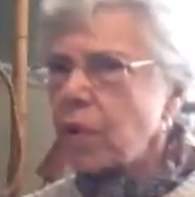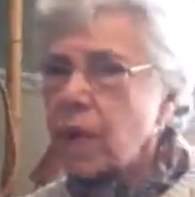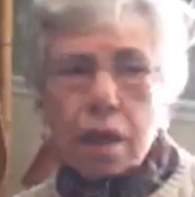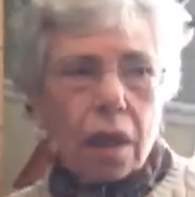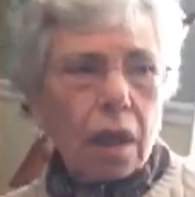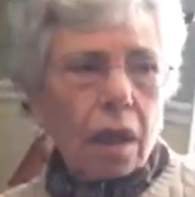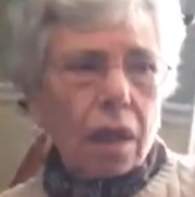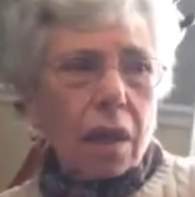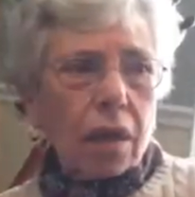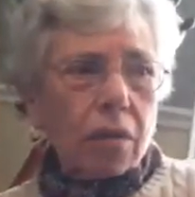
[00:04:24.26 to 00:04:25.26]
we
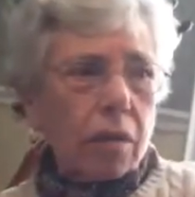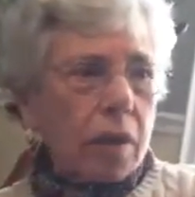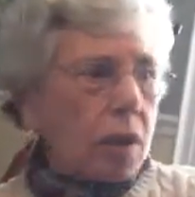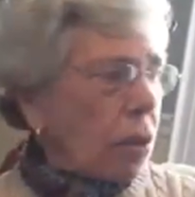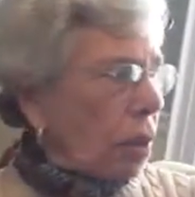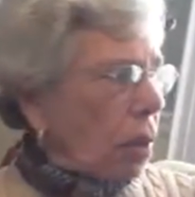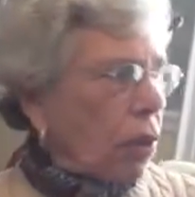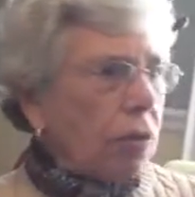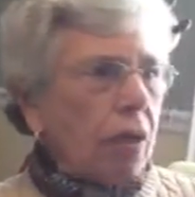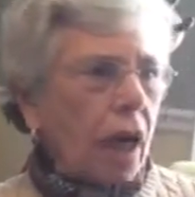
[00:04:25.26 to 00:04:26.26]
we took
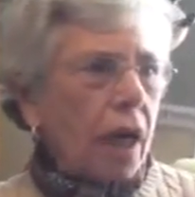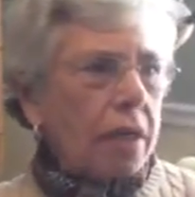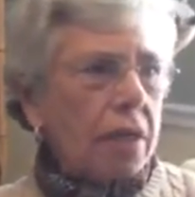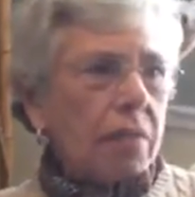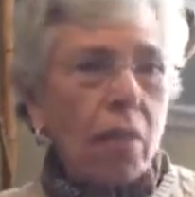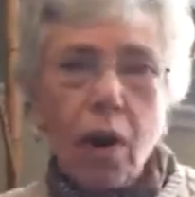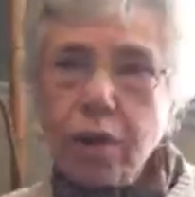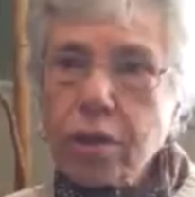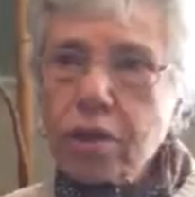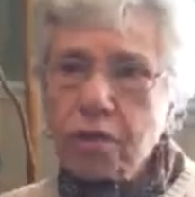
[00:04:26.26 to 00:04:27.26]
you guys
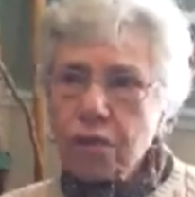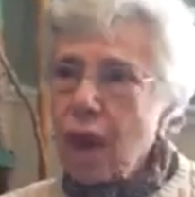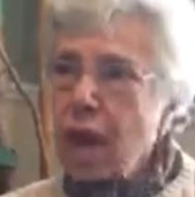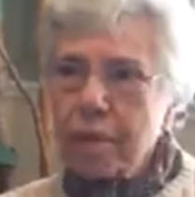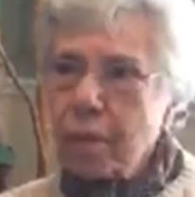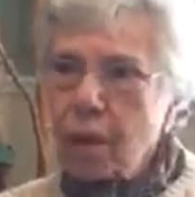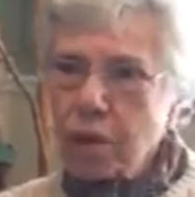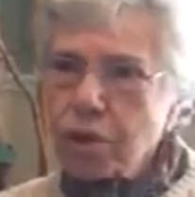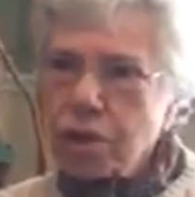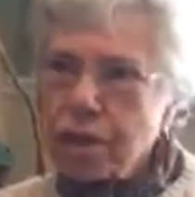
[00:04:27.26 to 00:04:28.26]
march on
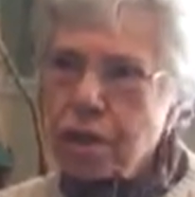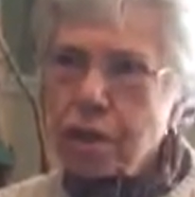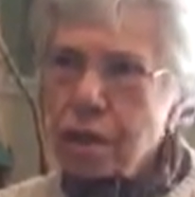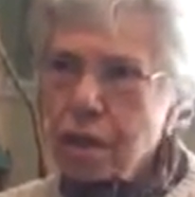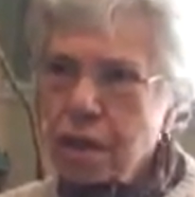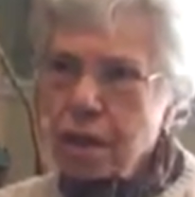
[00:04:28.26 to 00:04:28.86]
marches.